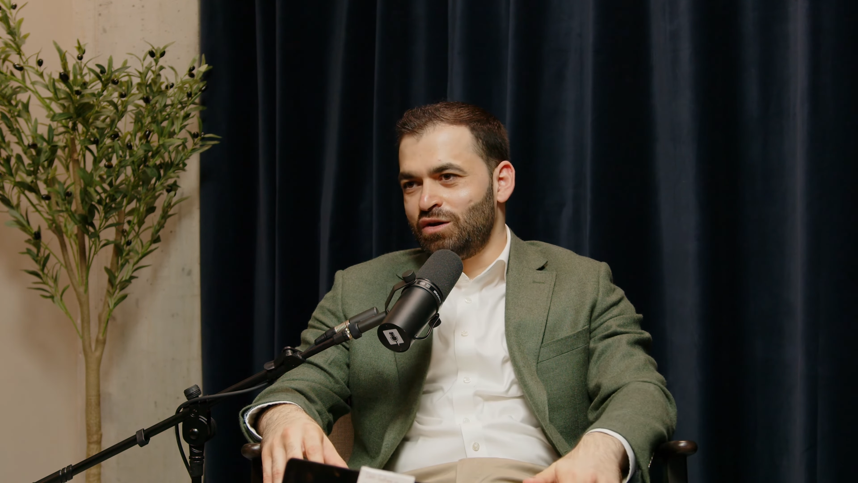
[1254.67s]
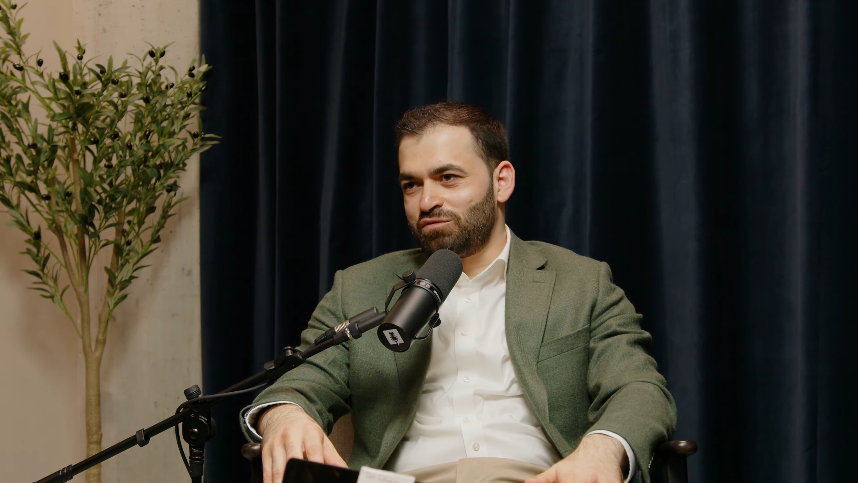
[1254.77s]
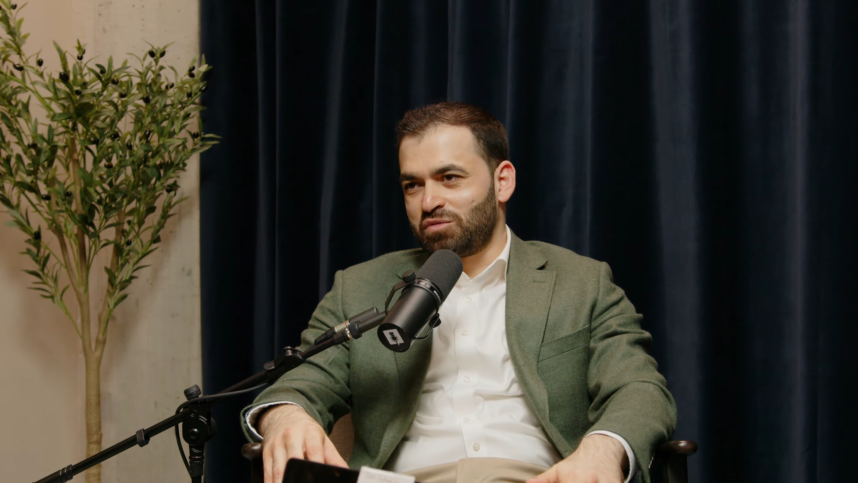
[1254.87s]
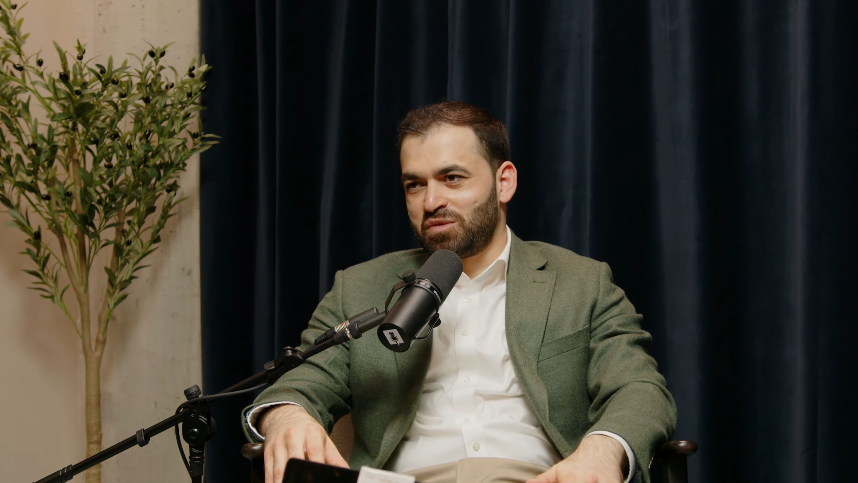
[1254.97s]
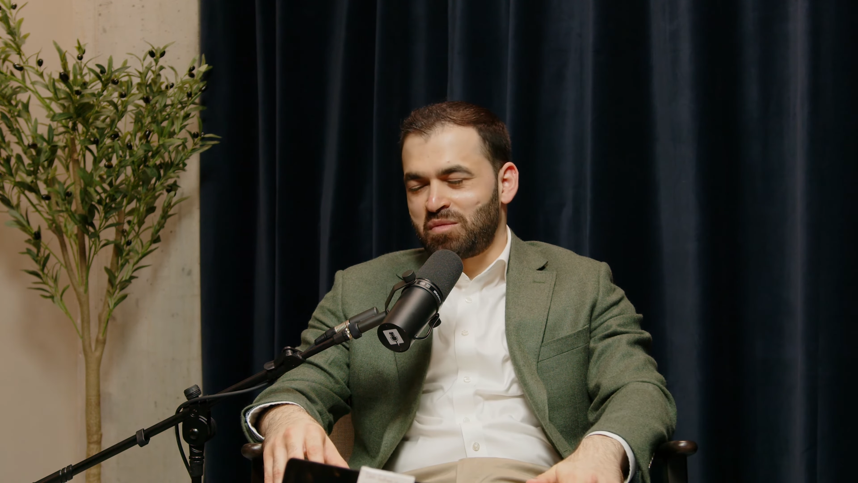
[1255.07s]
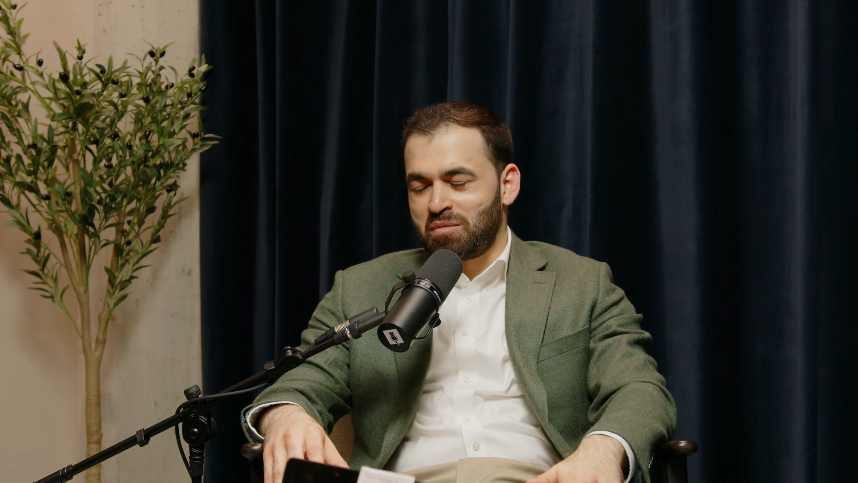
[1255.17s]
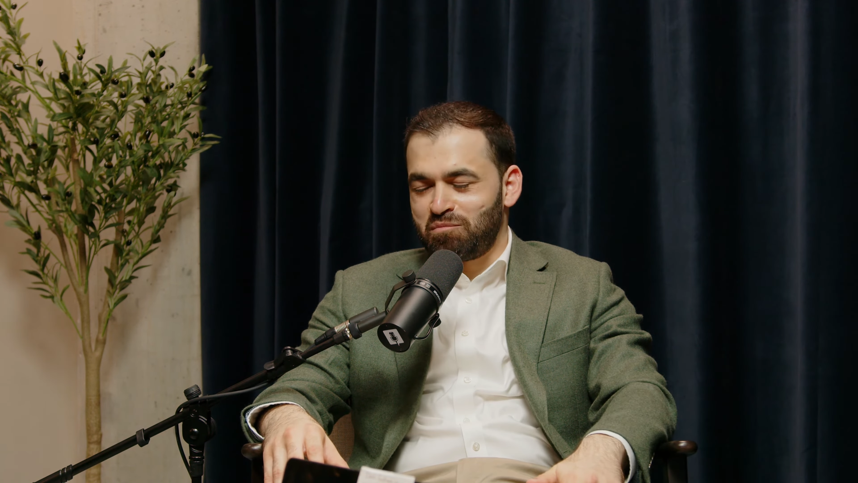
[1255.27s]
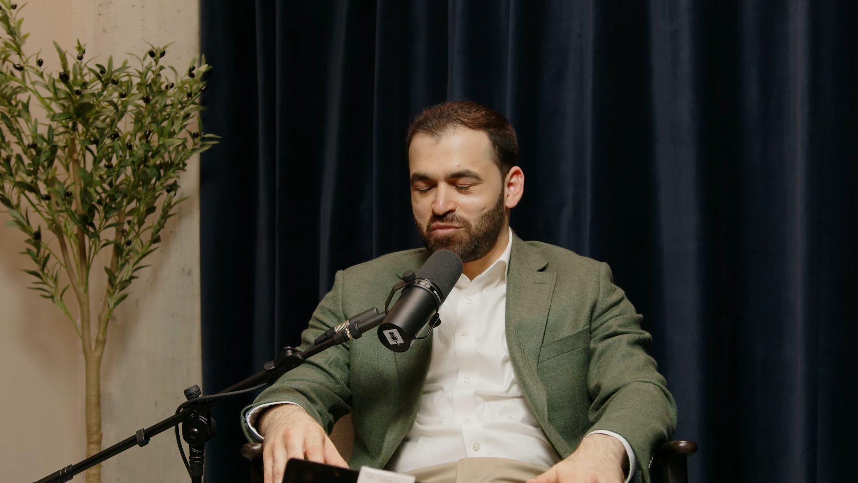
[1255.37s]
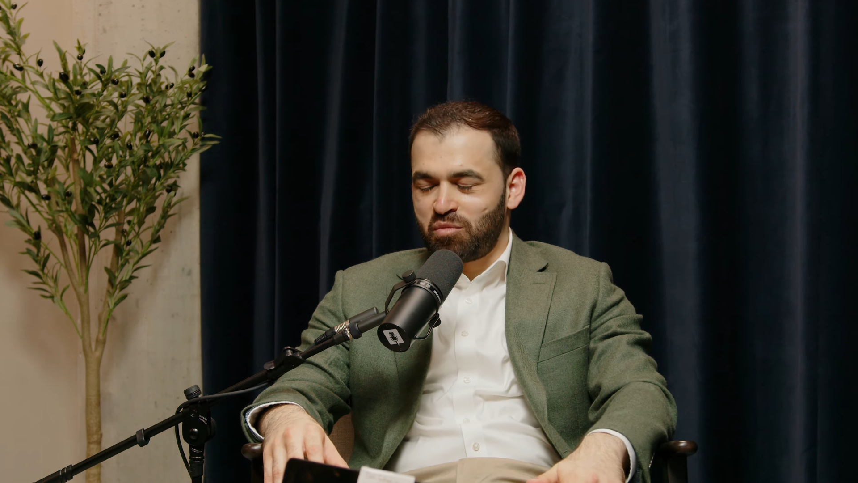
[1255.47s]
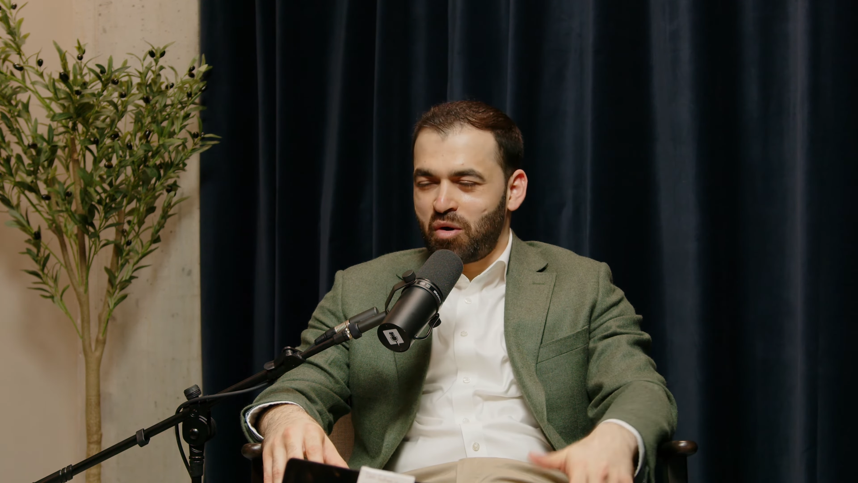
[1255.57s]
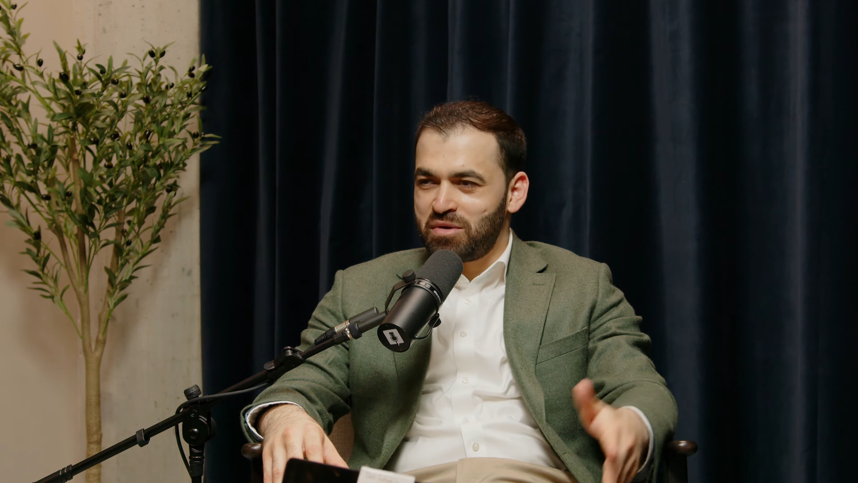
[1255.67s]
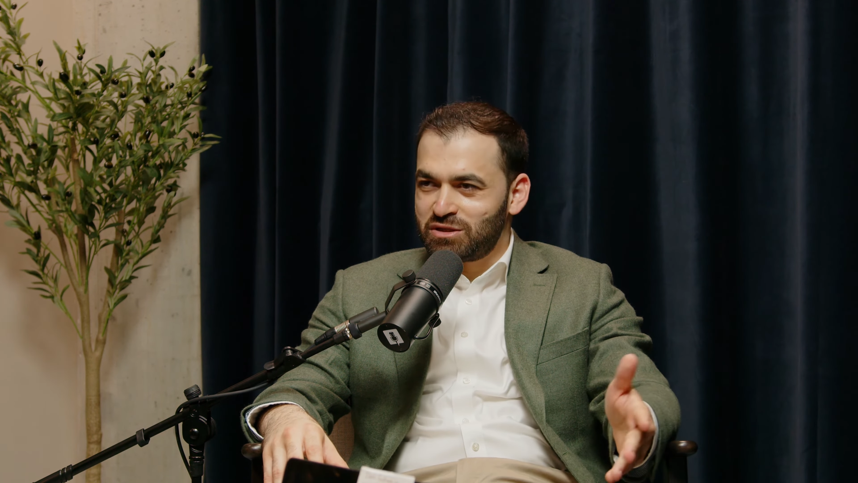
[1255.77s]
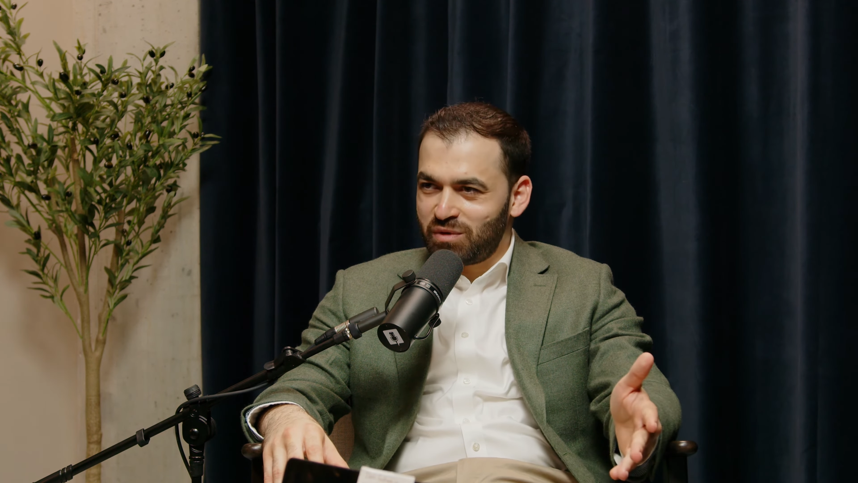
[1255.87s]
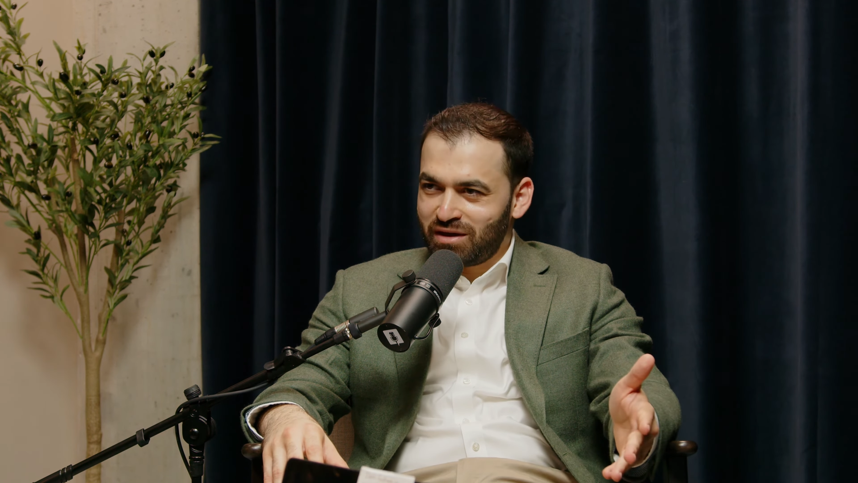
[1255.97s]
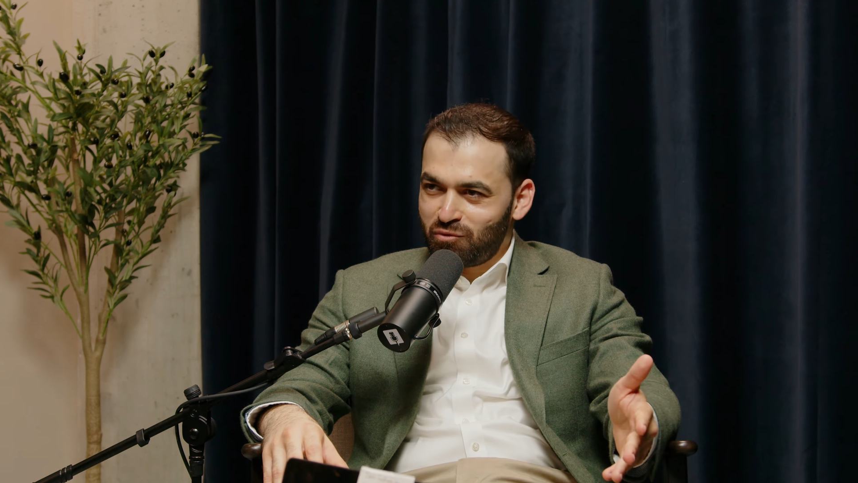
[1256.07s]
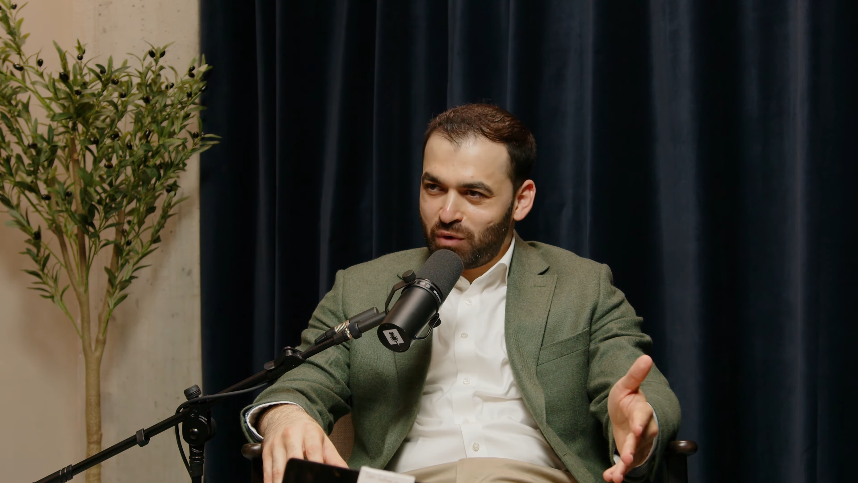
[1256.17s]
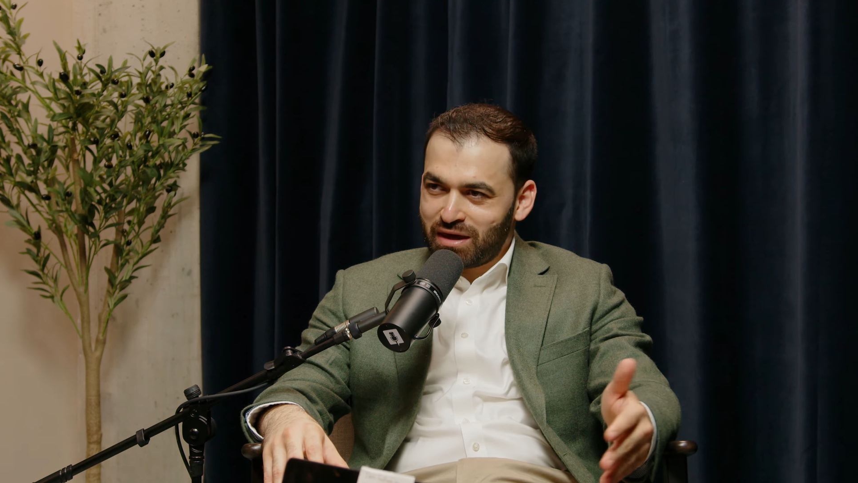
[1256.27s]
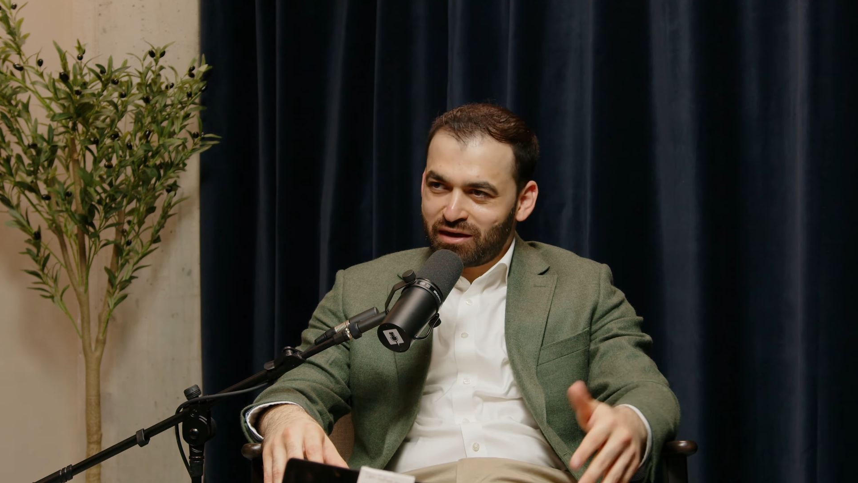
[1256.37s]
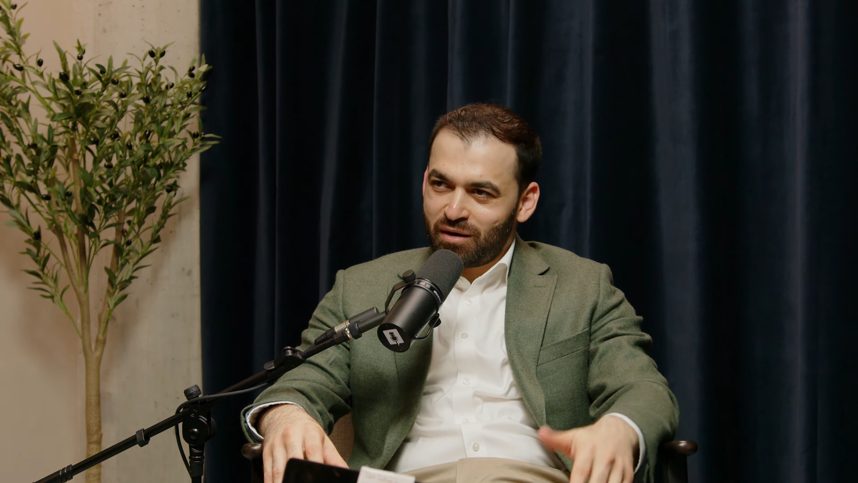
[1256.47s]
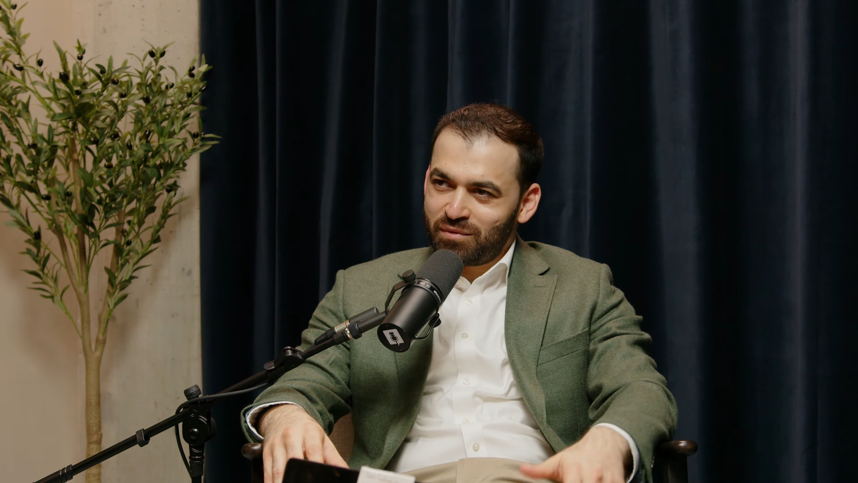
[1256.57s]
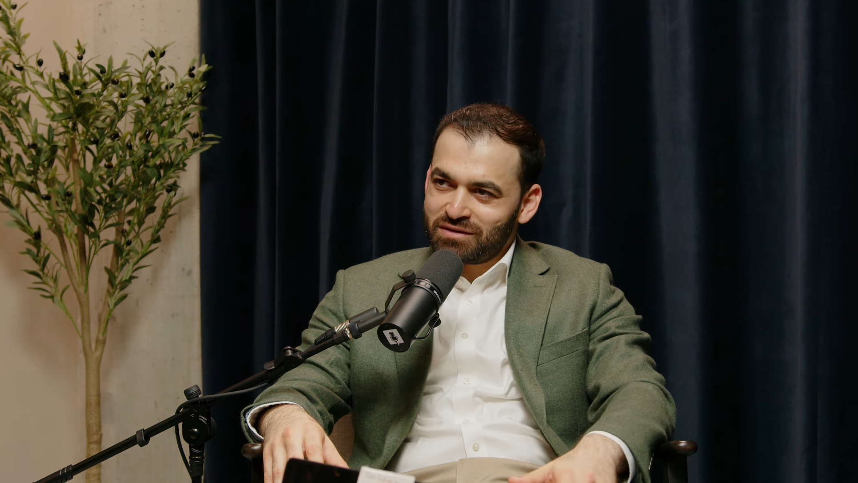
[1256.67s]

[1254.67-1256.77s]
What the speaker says: from the moment we wake up